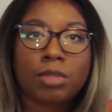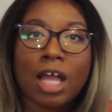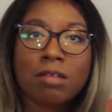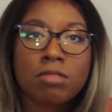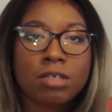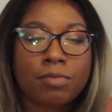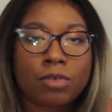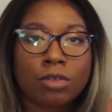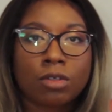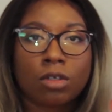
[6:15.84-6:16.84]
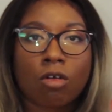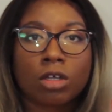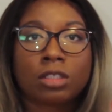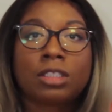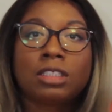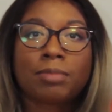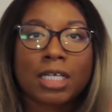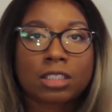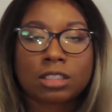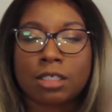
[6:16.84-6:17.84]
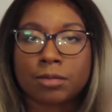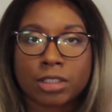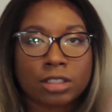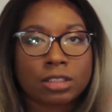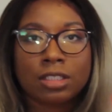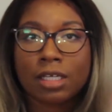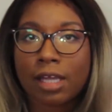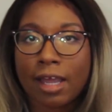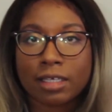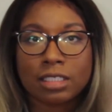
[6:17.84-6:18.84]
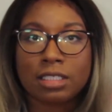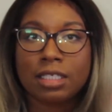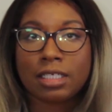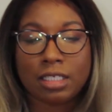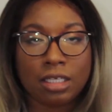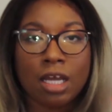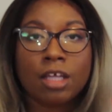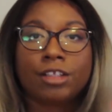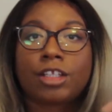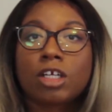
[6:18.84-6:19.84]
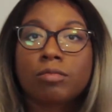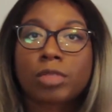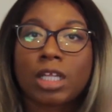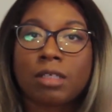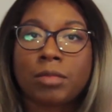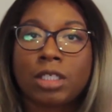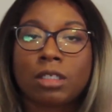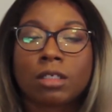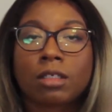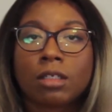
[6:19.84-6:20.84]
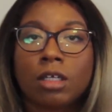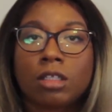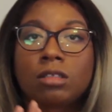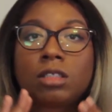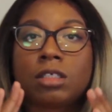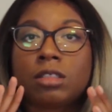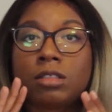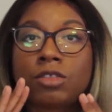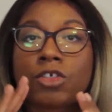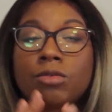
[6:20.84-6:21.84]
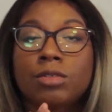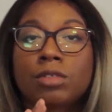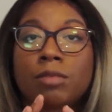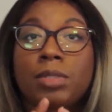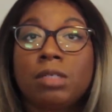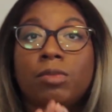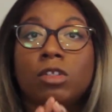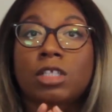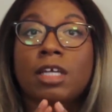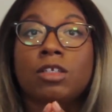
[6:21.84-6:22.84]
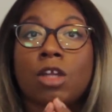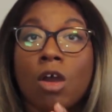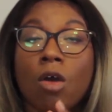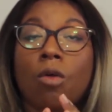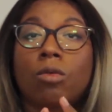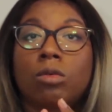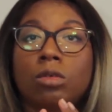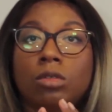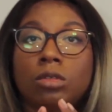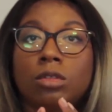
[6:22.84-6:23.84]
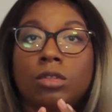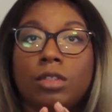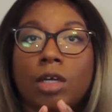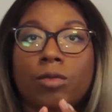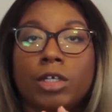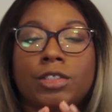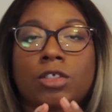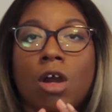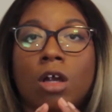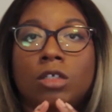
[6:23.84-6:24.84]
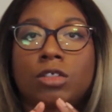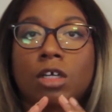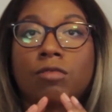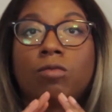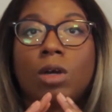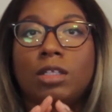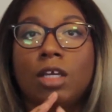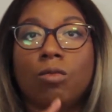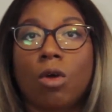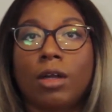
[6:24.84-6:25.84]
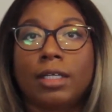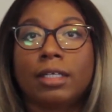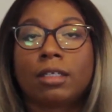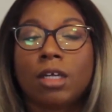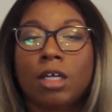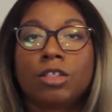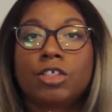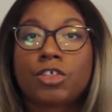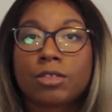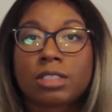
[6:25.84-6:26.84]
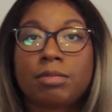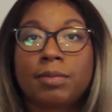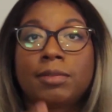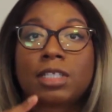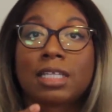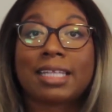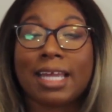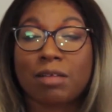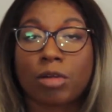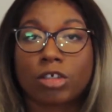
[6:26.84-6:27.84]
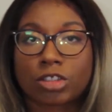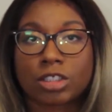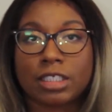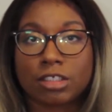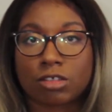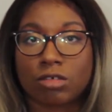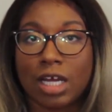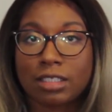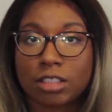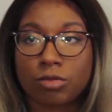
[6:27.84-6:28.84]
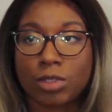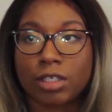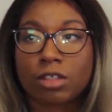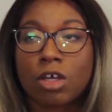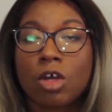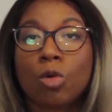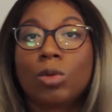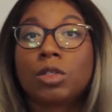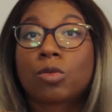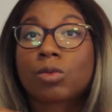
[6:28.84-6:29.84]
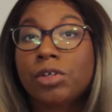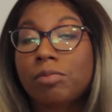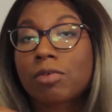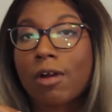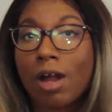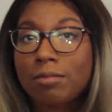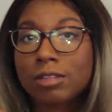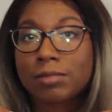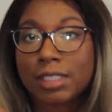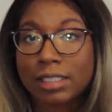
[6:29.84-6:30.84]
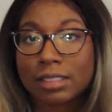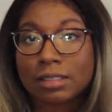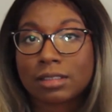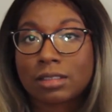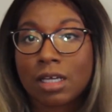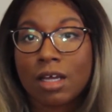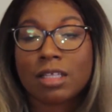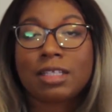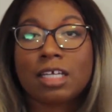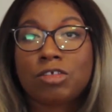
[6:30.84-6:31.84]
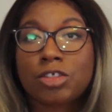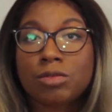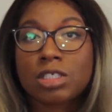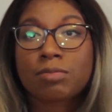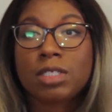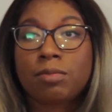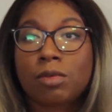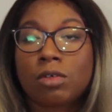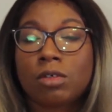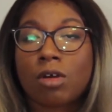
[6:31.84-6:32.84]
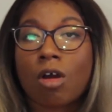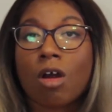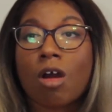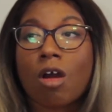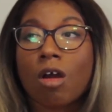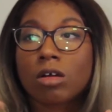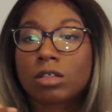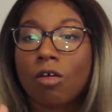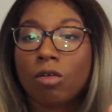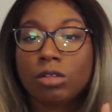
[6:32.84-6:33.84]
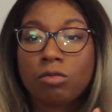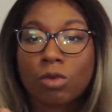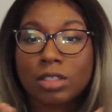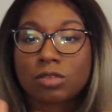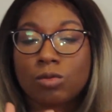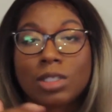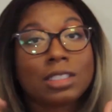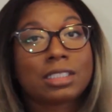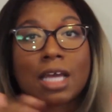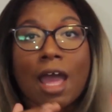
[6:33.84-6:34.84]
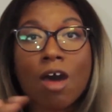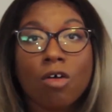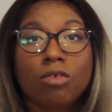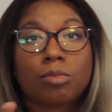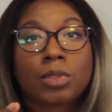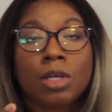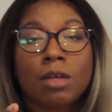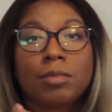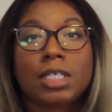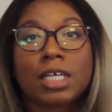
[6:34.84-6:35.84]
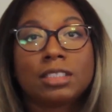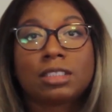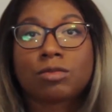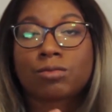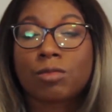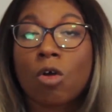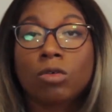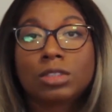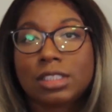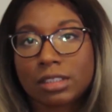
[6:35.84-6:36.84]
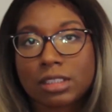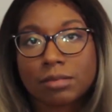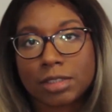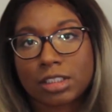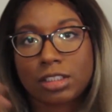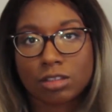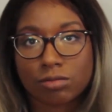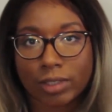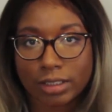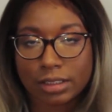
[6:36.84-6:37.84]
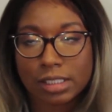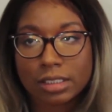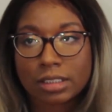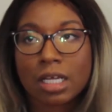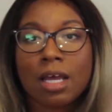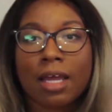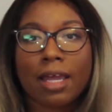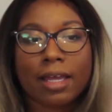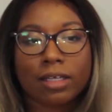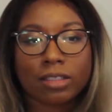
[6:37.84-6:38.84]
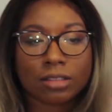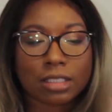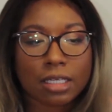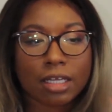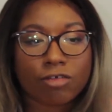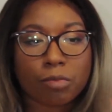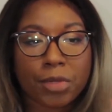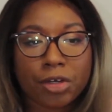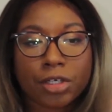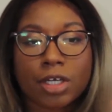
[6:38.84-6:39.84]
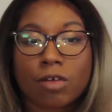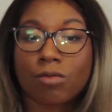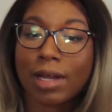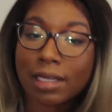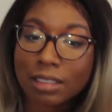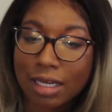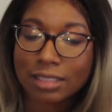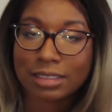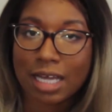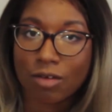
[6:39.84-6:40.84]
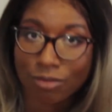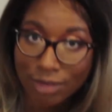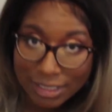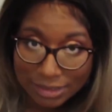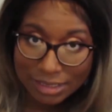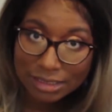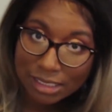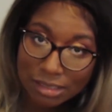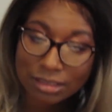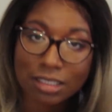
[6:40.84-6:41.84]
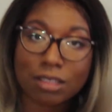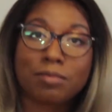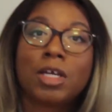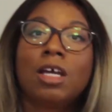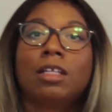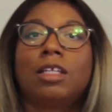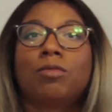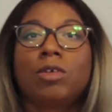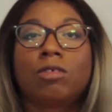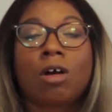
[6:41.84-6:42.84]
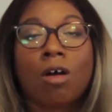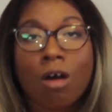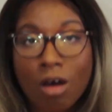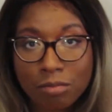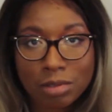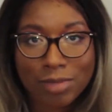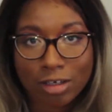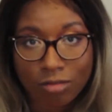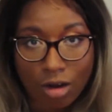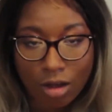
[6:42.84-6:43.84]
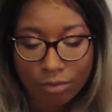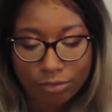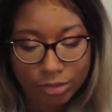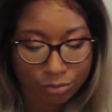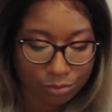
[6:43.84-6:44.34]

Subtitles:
Black people, or these Black celebrities, Nick Cannon, Diddy, they're blaming the people they know that were in charge of what they wanted, the Jewish people that they personally interacted with, when the real problem is that Jewish people are the only ones willing to help, because the whole system is still racist. And if America recognized that racist system, then we will all be better off